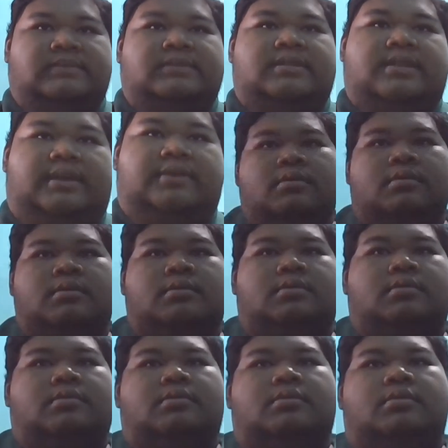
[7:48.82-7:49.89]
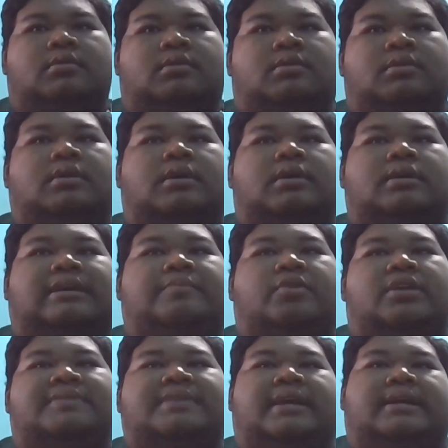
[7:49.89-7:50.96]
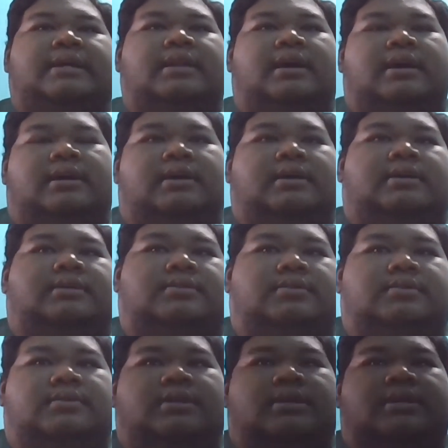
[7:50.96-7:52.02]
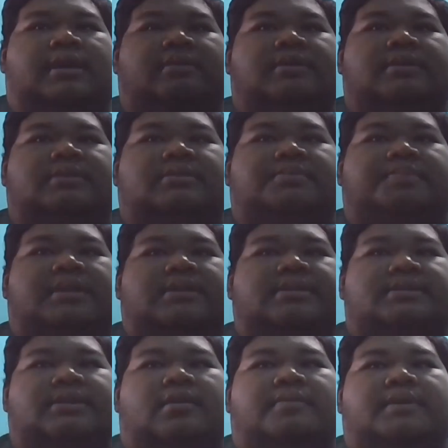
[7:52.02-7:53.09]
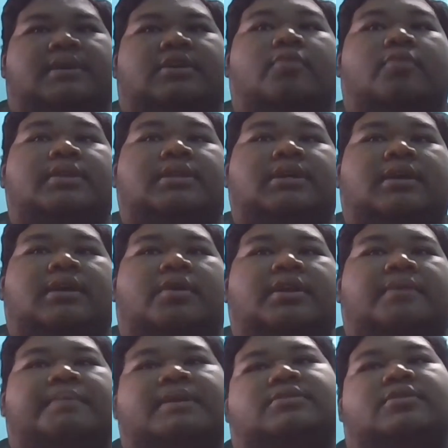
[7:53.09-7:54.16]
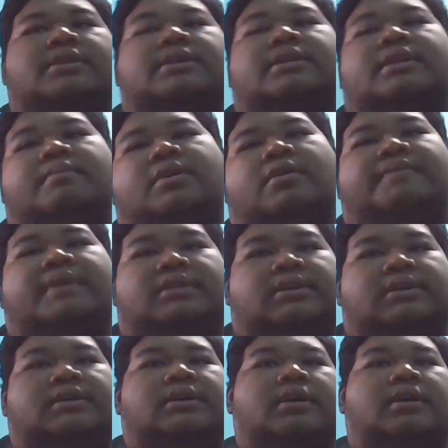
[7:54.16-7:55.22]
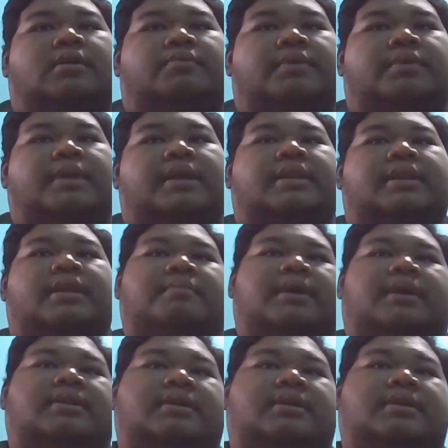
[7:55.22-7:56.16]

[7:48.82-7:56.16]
Thank you. Keyboard life cycle. So the life expectancy of a computer keyboard depends on the number of factors. With brand name mechanical